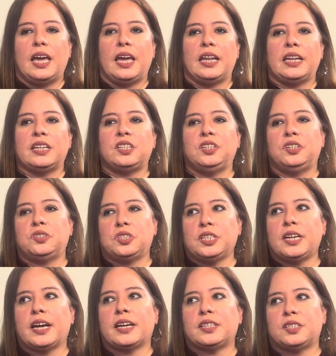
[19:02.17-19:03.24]
And it
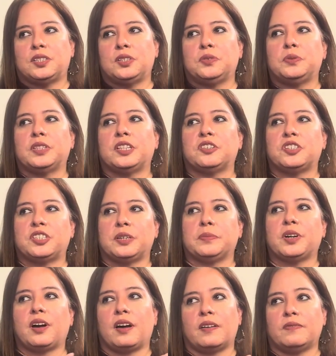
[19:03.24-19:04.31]
usually has to do with there's
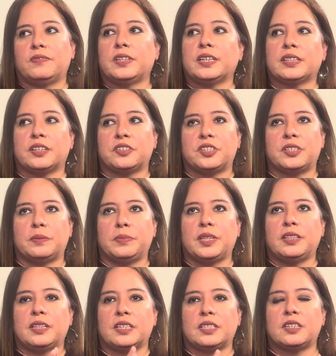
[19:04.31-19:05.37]
some conflict, there's
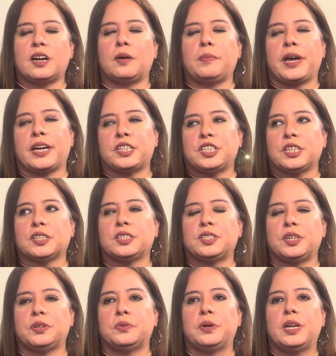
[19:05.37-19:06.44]
something that's not matching.
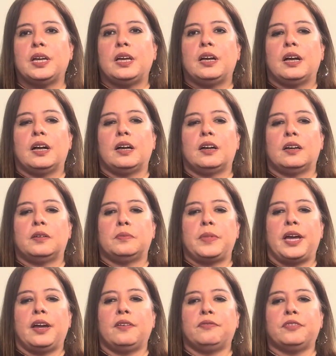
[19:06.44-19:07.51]
So
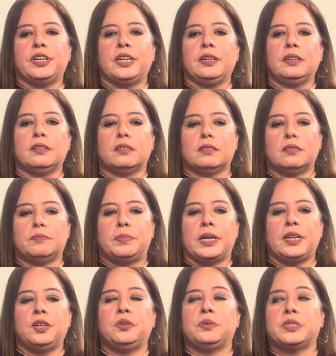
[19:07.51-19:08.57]
um,
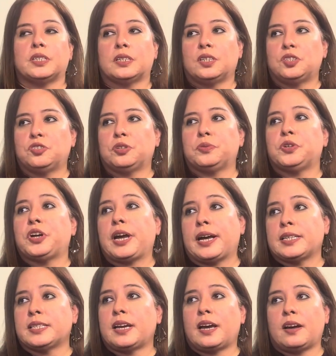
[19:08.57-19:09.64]
everybody who is a contributor
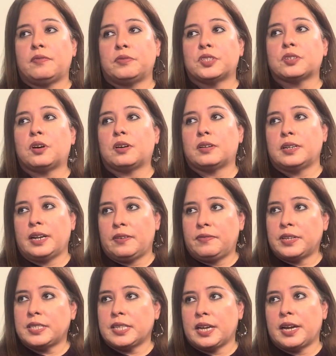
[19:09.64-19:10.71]
has to have what's called an
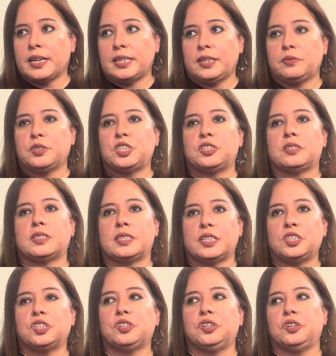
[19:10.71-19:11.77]
FSA ID, which is
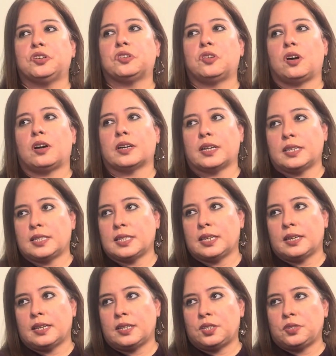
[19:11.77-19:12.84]
essentially your login to
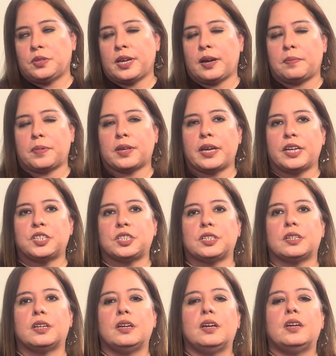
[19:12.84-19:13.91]
get into the
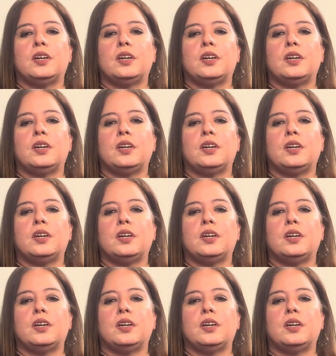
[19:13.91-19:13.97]
application.